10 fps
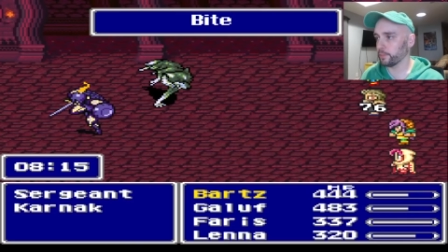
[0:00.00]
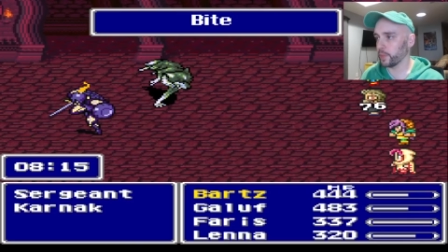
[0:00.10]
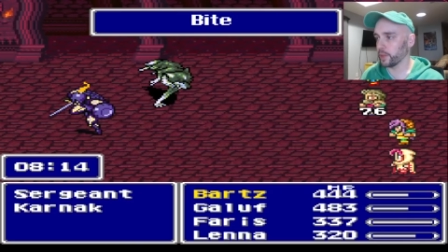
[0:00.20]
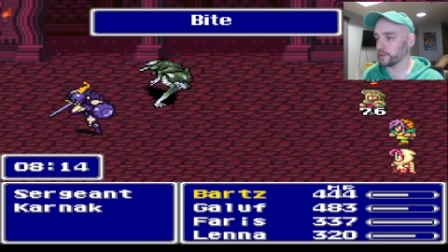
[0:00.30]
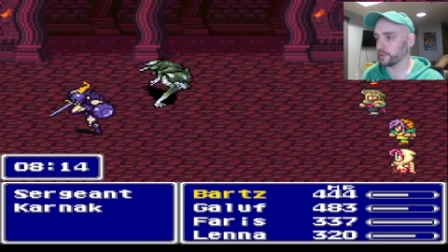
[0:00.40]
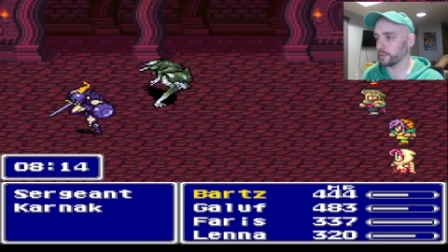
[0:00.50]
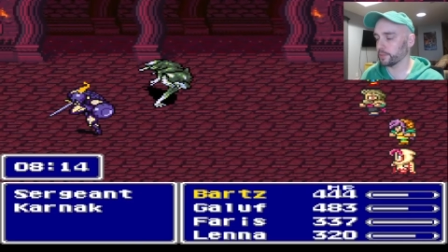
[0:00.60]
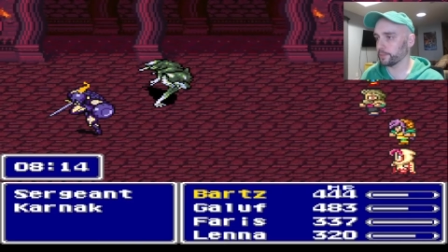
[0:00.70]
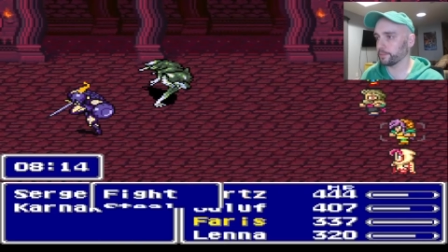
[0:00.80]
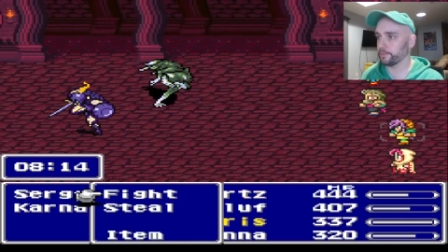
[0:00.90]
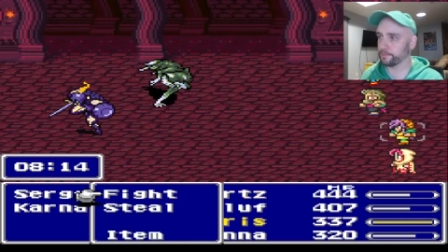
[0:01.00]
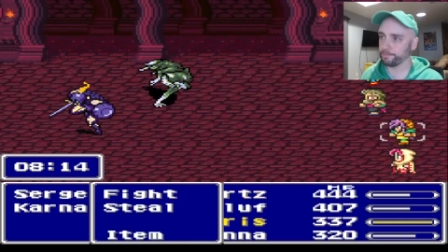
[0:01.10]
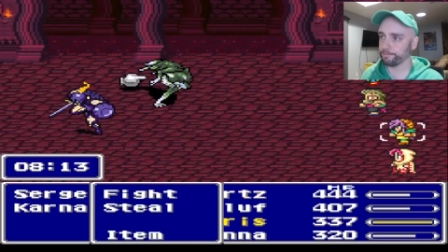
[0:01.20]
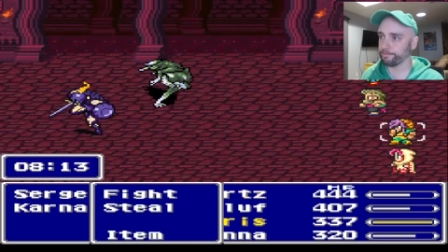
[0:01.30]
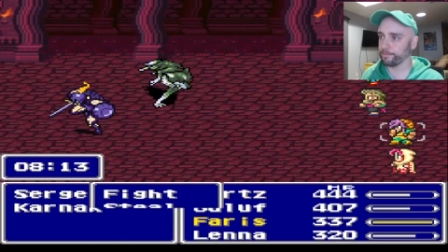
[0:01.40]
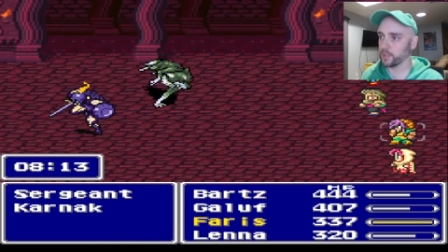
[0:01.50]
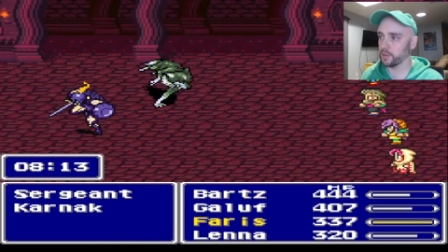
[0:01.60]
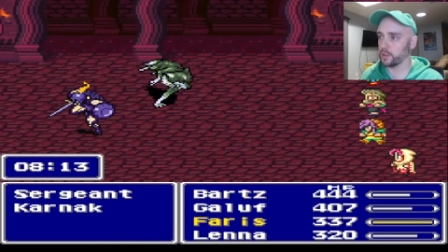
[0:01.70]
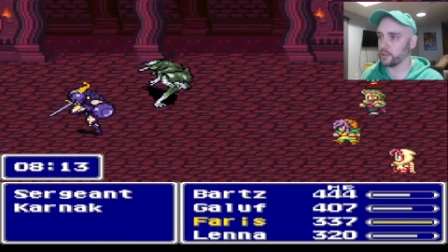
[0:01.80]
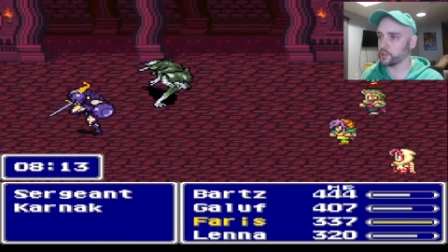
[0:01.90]
Bite.
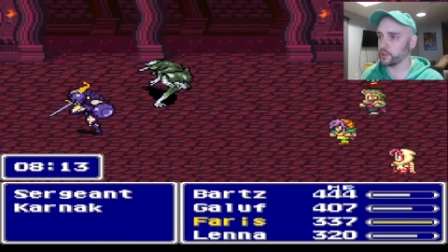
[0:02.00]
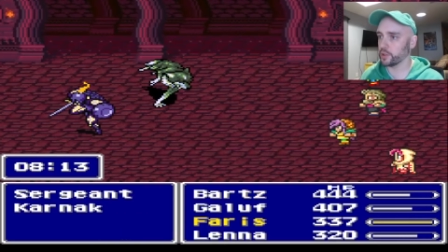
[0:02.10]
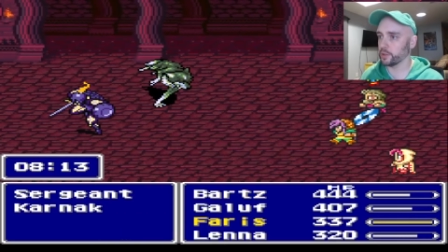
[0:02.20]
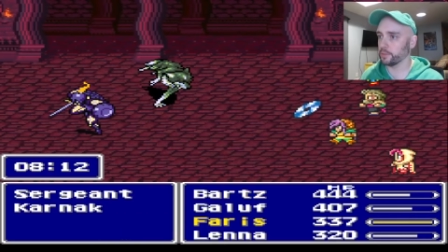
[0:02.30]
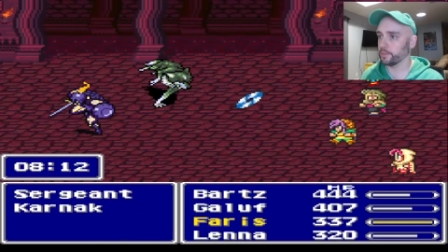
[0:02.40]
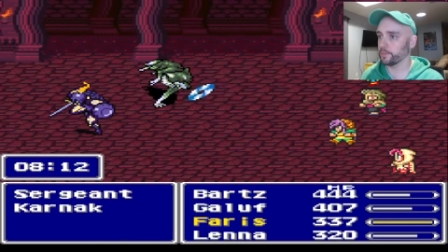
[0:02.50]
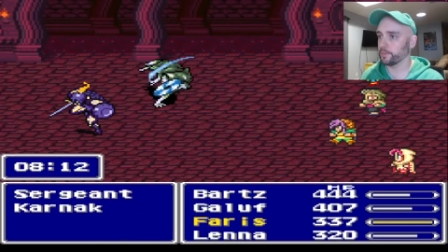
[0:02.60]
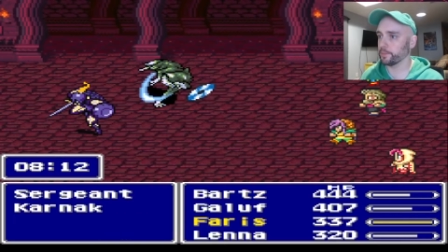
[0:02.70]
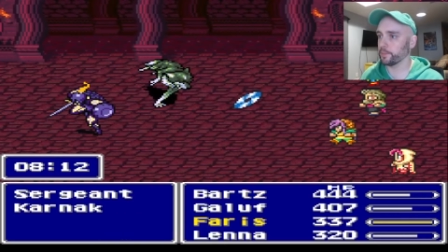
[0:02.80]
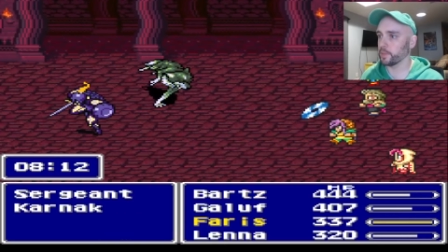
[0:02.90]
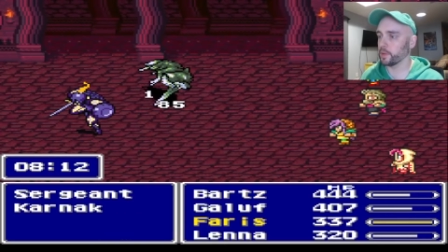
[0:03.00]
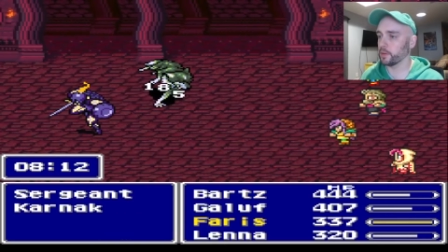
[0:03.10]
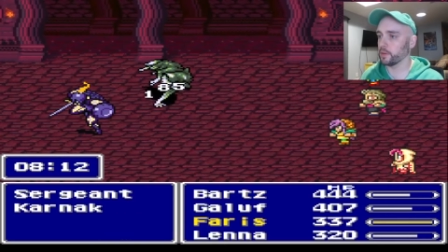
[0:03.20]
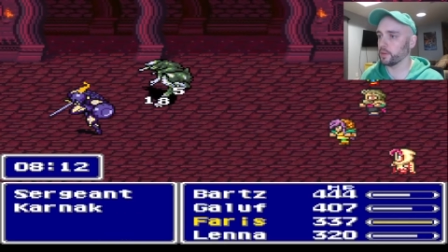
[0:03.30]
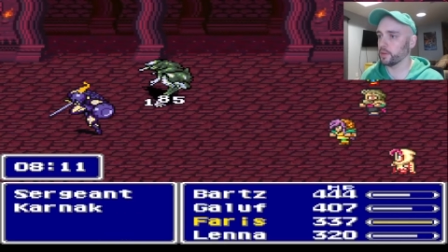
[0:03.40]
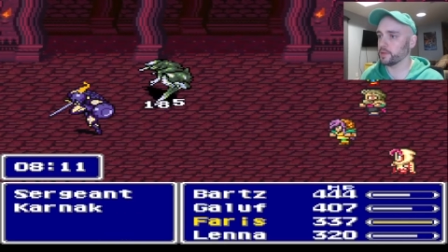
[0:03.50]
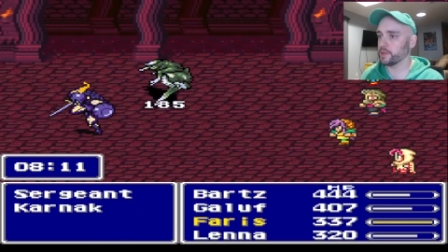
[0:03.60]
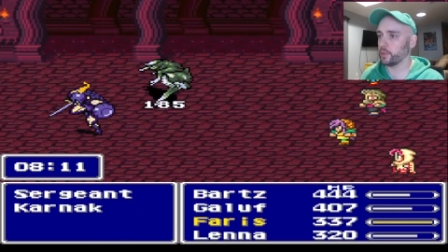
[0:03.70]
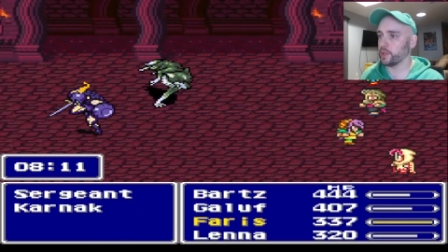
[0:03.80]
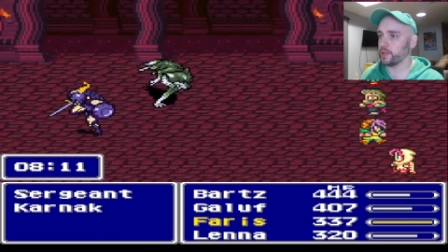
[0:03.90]
It sure did. Is
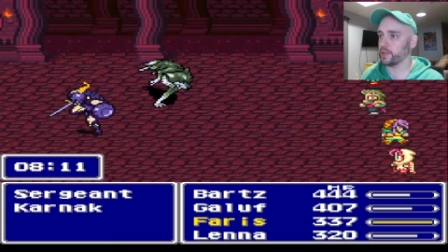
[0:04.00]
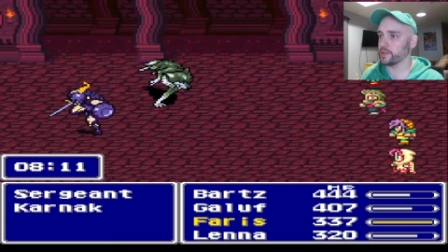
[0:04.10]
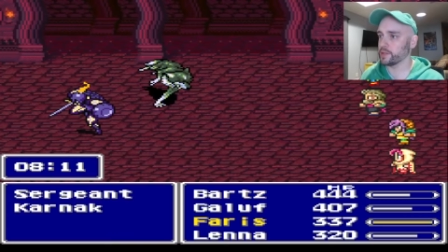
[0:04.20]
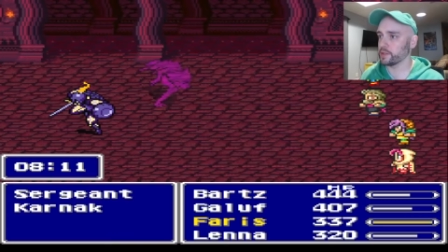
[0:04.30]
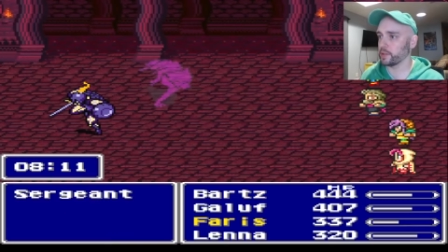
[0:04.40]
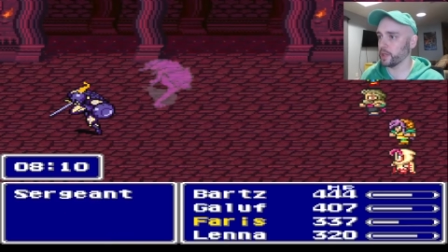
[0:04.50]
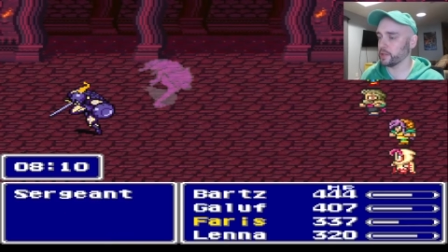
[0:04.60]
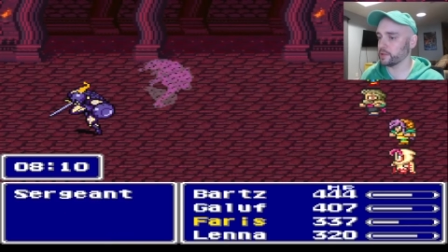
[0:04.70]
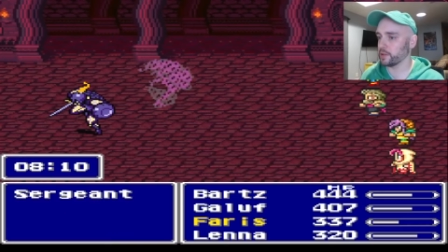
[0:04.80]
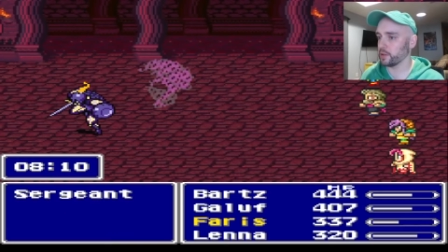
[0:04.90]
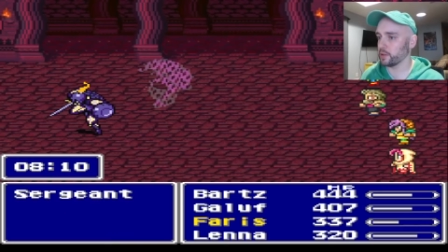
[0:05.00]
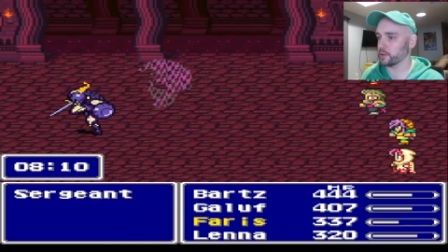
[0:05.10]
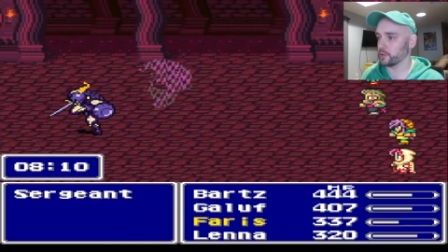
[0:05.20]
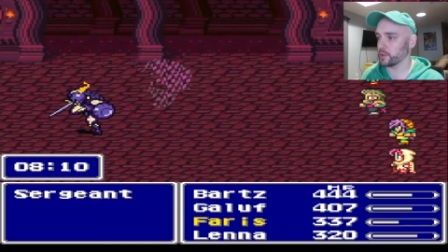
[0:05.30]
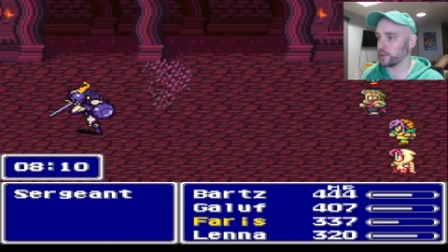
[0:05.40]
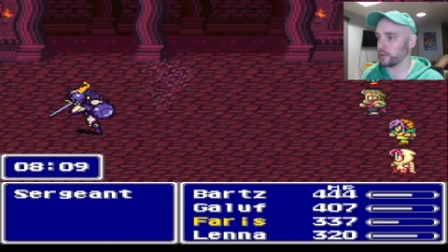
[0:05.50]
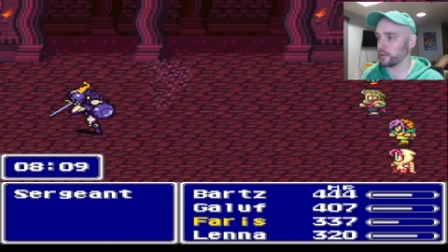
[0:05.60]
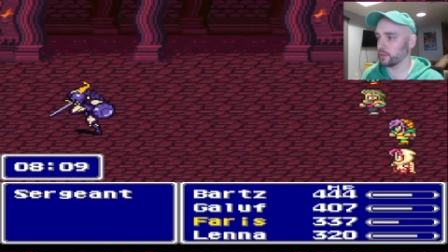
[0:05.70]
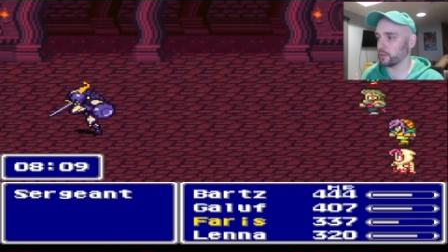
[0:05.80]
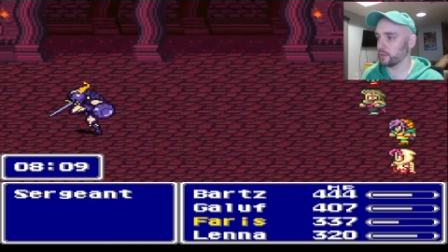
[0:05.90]
that what he does? Just commands the dogs to attack?
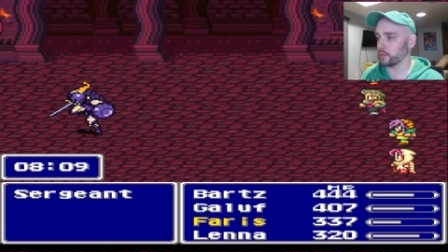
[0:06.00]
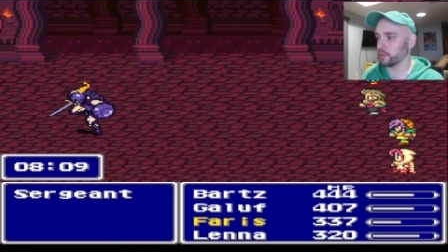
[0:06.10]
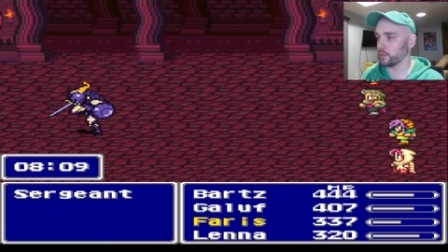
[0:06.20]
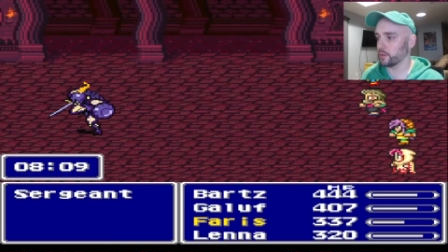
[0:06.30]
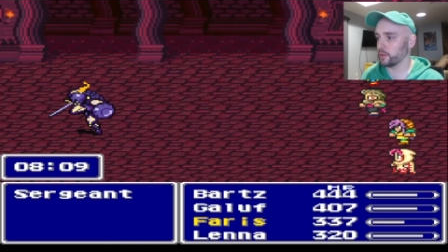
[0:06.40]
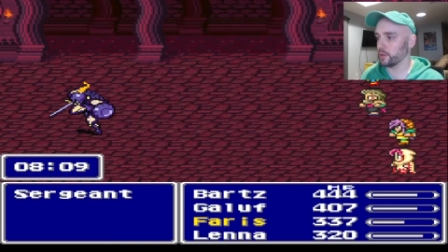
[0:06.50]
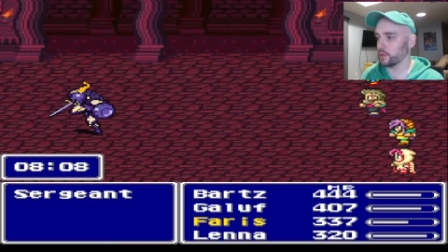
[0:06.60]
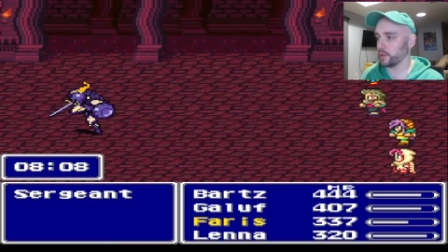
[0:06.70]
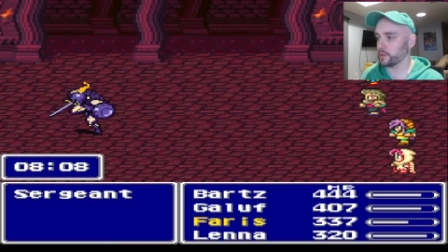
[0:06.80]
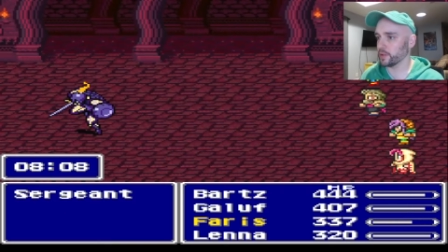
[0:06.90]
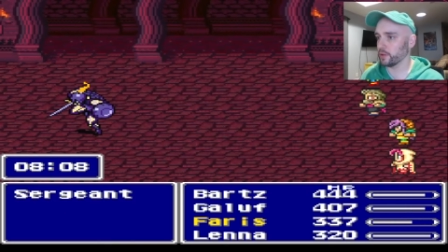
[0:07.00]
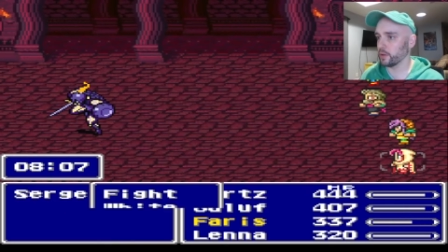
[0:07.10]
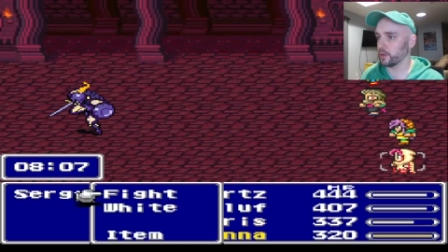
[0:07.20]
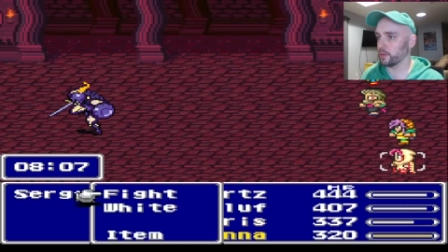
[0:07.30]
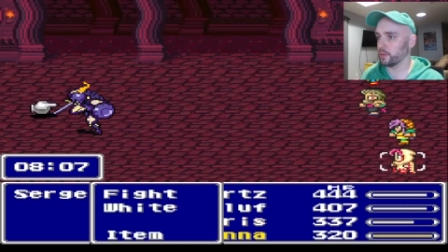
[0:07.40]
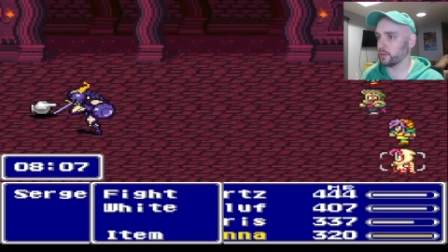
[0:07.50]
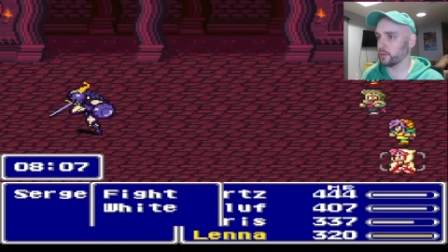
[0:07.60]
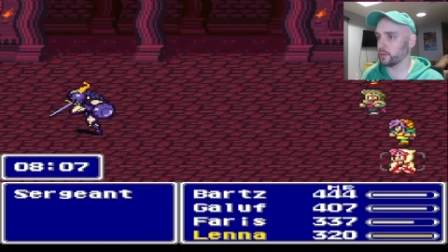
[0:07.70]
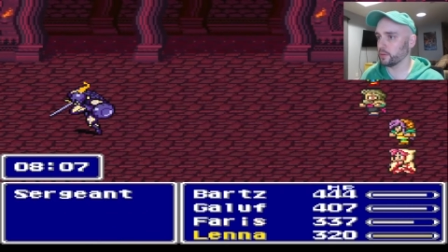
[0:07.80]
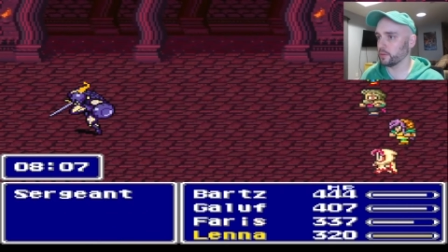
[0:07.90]
Now he's gonna run?
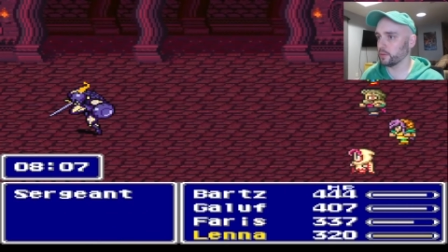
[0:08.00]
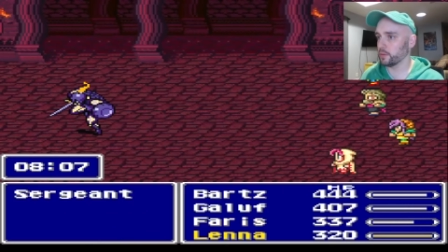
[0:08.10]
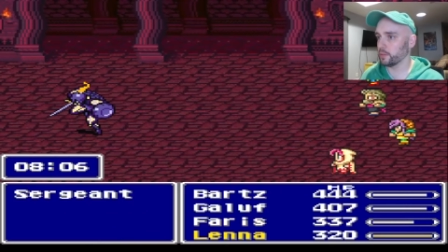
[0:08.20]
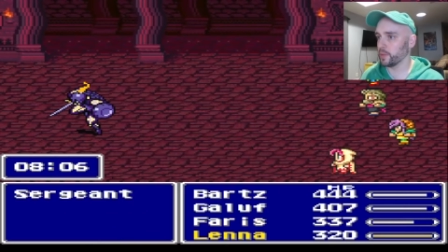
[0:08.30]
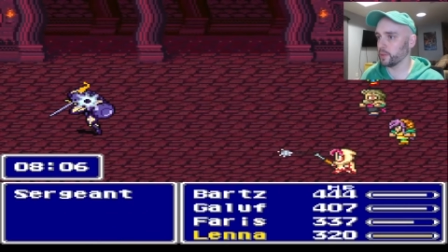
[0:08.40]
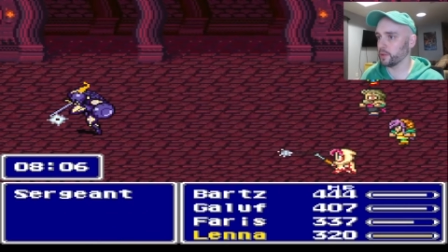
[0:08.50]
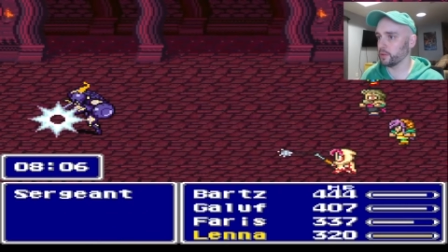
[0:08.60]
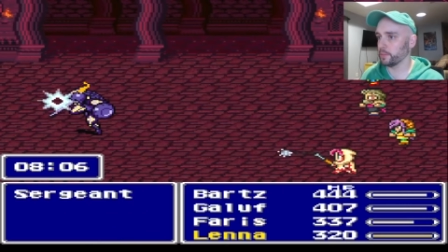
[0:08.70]
Maybe?